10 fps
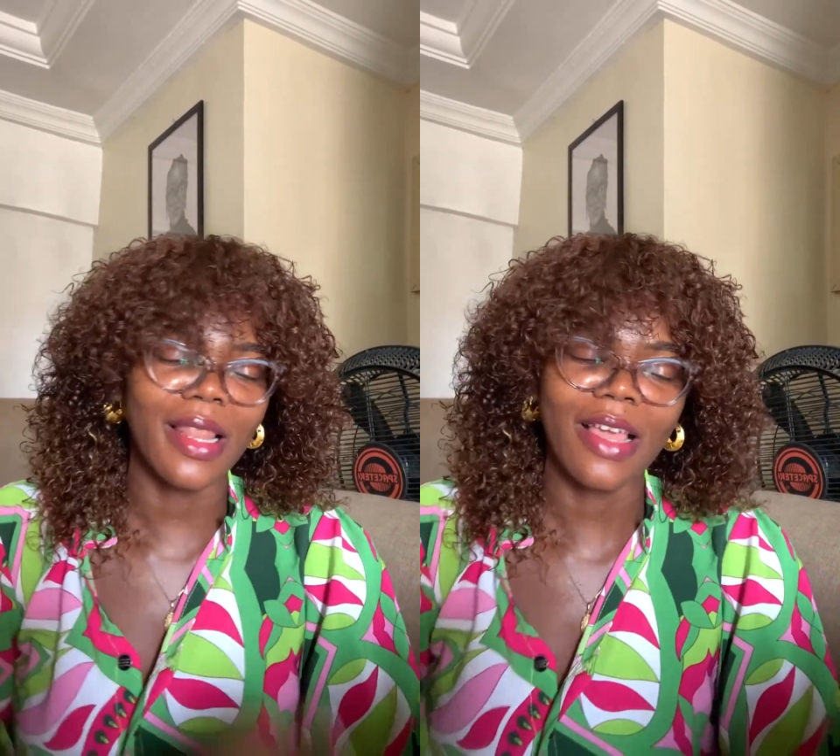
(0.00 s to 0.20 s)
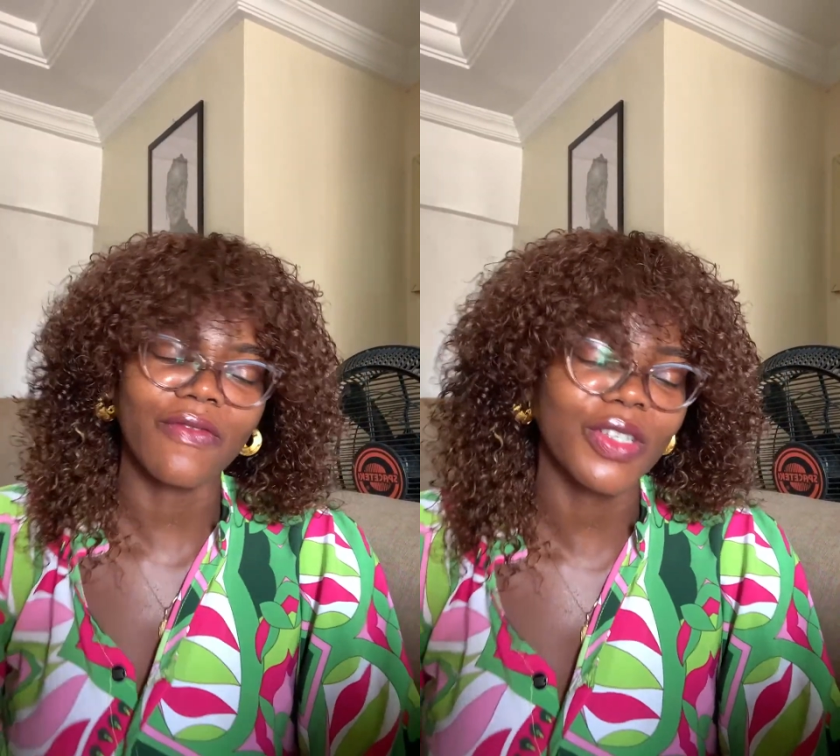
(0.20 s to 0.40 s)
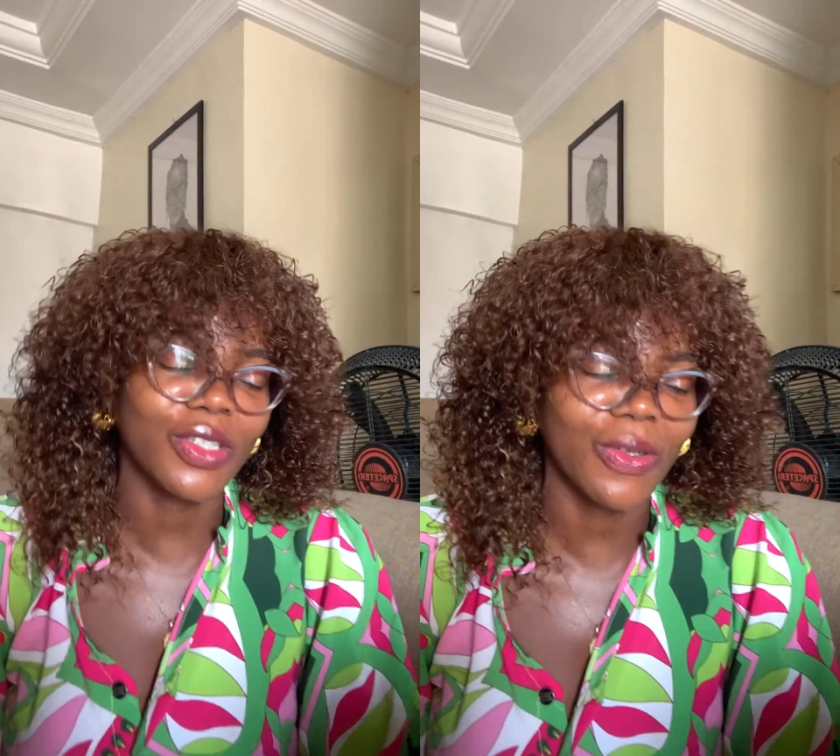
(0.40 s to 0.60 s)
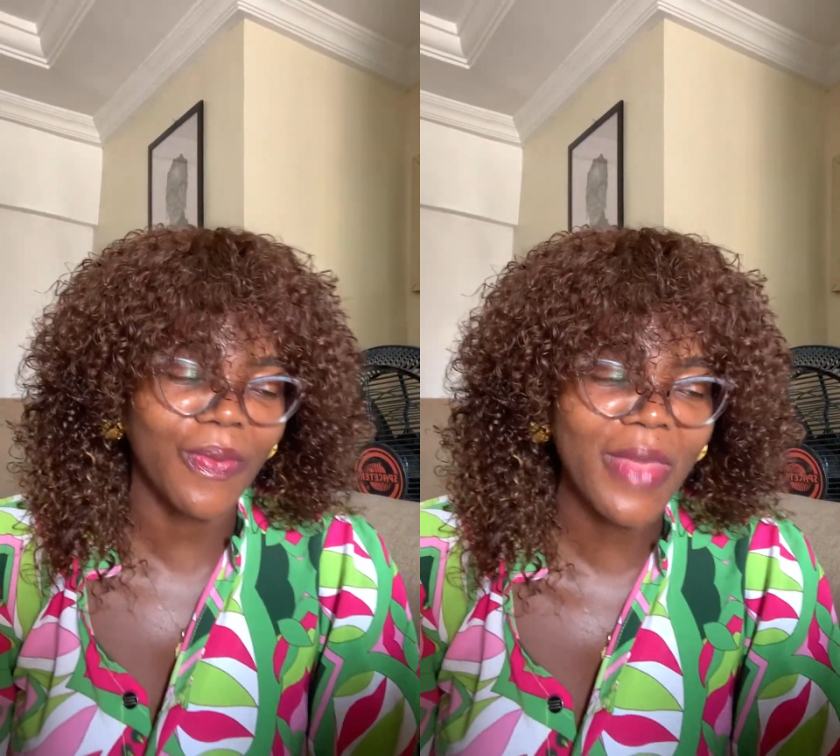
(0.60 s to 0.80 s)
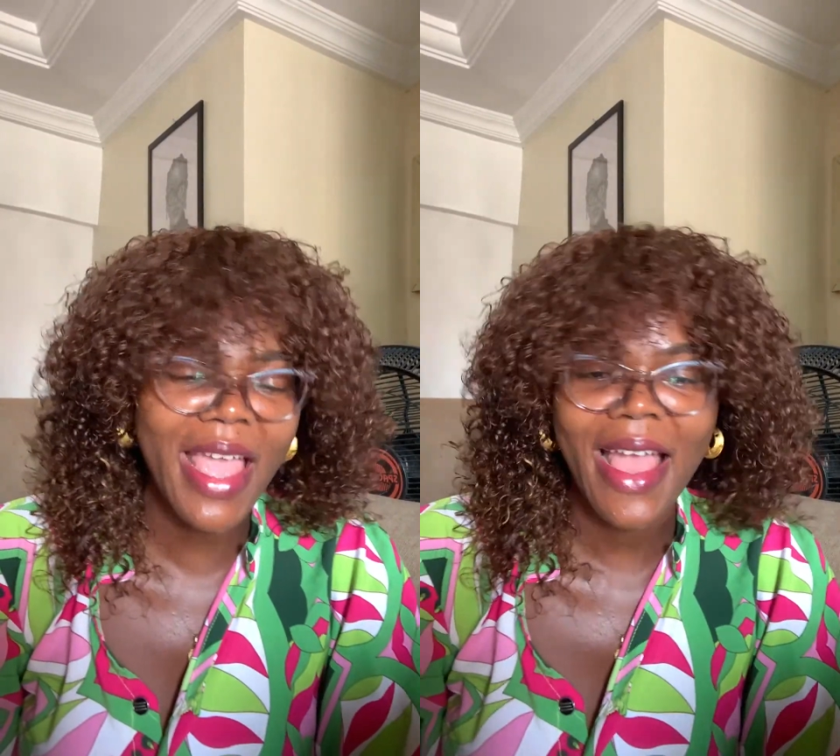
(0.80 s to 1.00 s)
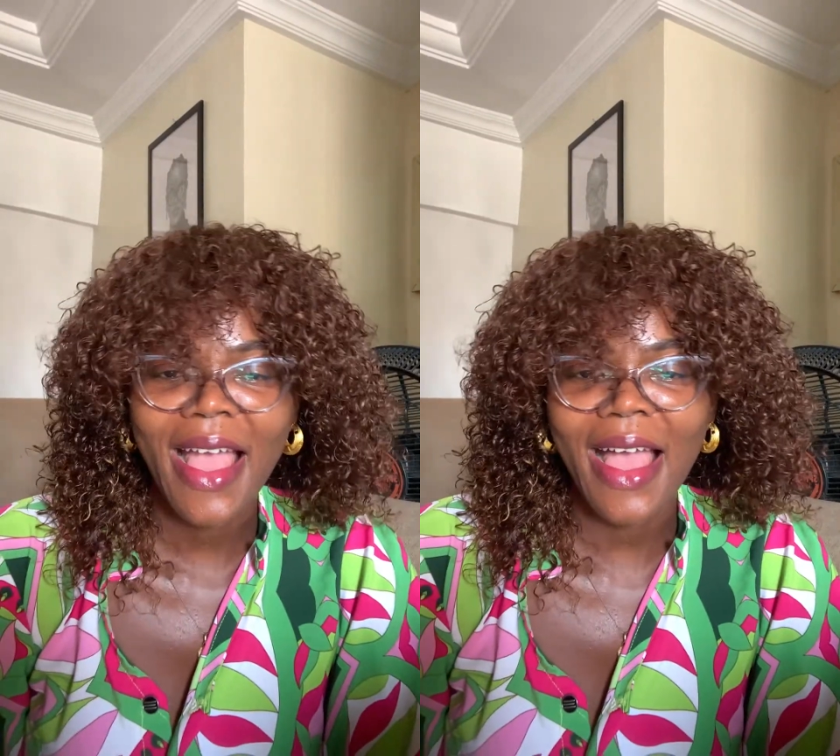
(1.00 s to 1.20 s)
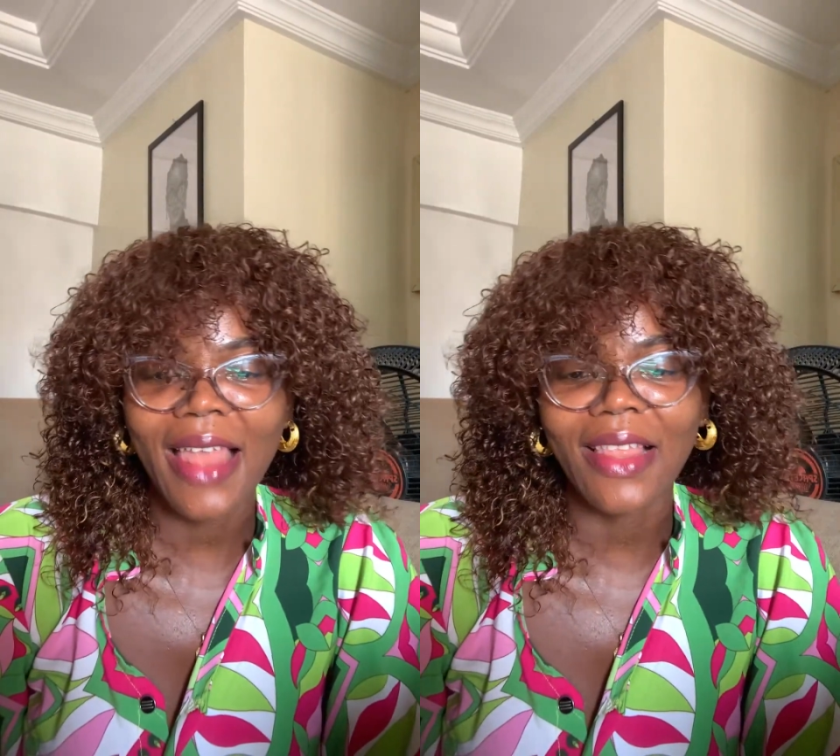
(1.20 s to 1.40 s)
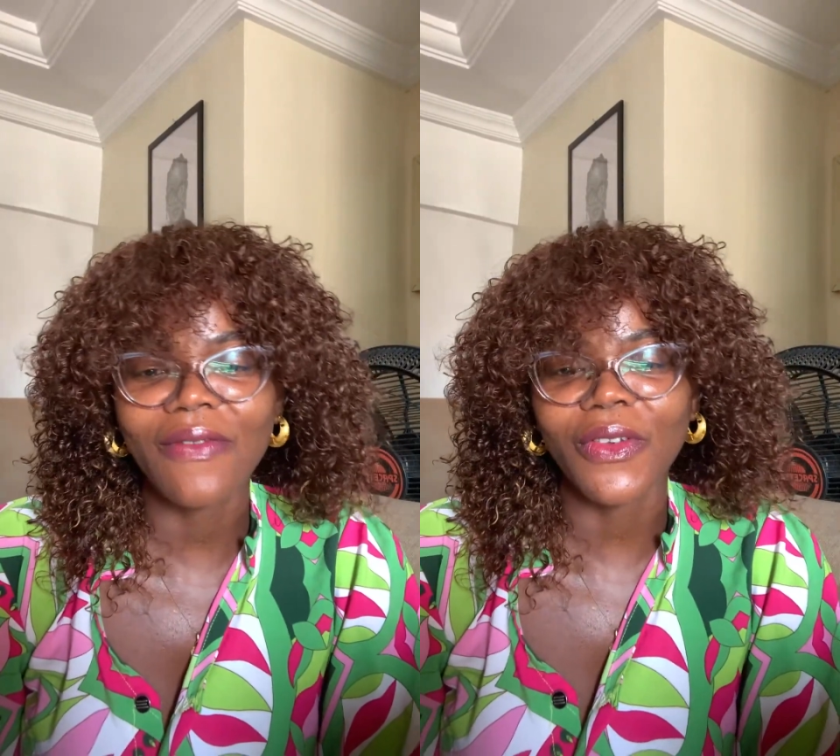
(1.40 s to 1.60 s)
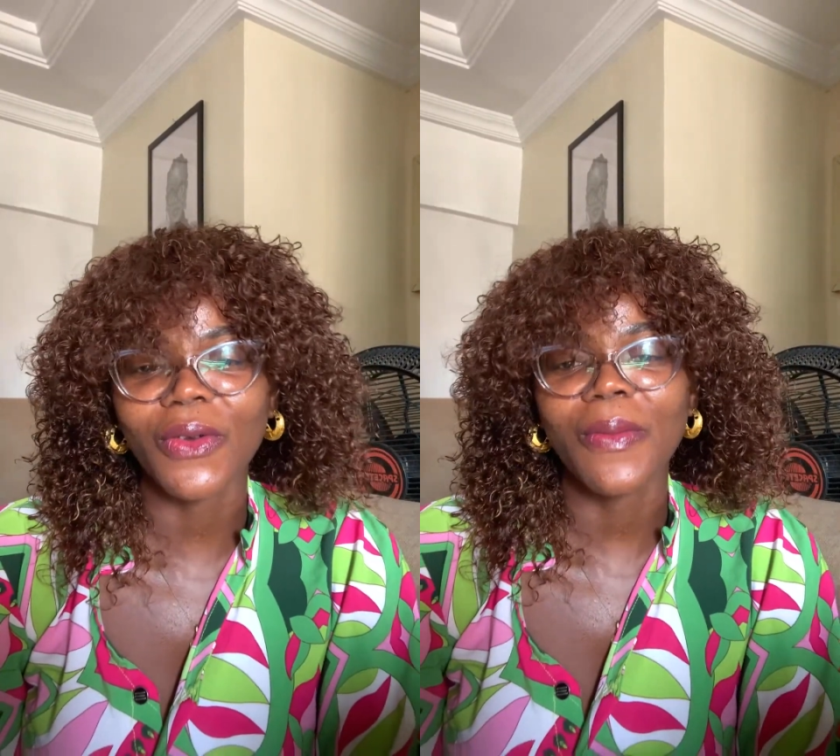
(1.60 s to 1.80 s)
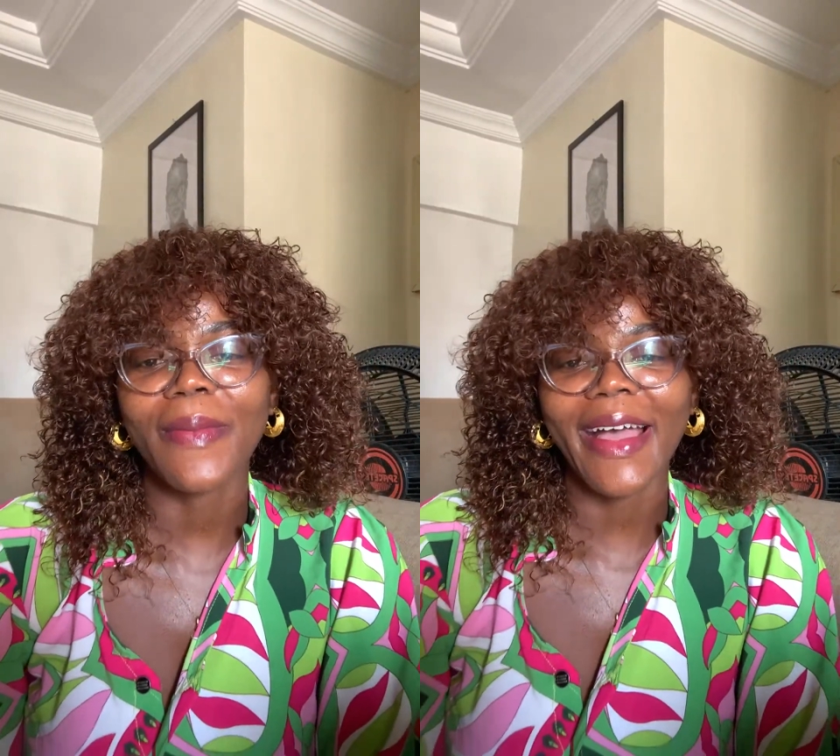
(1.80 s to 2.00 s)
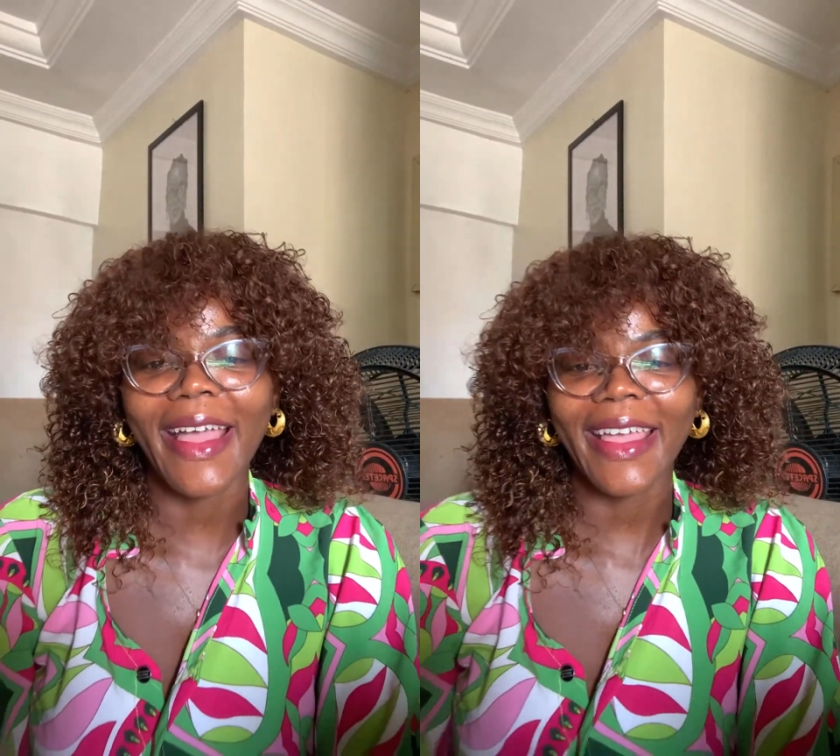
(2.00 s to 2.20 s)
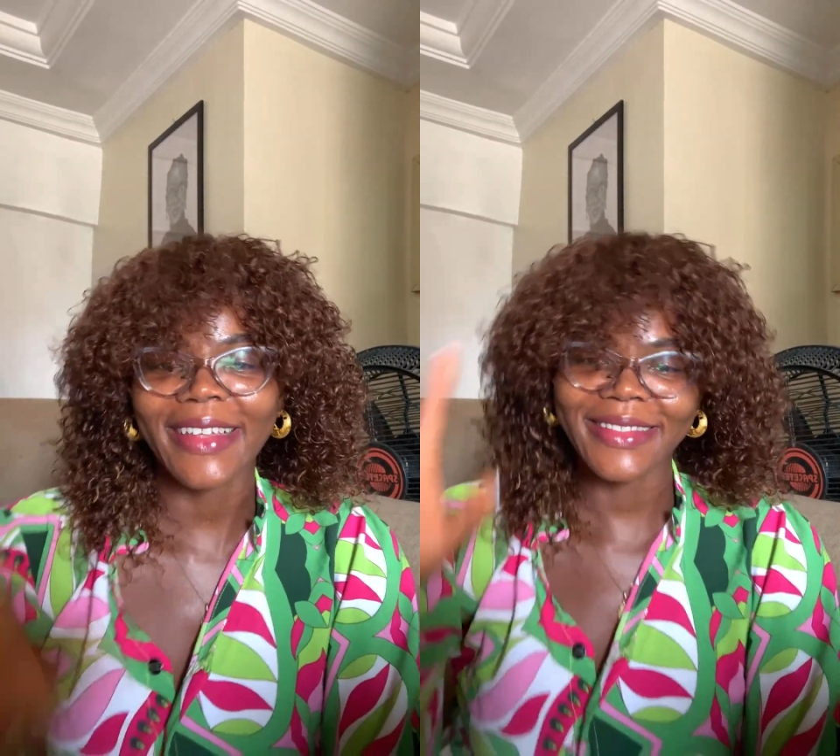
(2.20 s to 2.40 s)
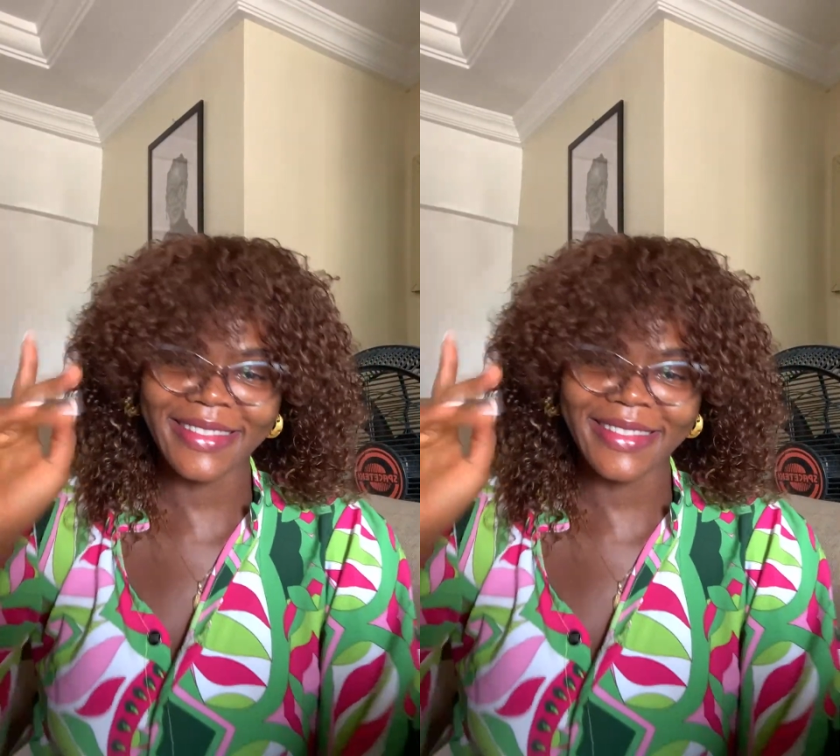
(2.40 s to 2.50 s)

live video. I love you. Bye.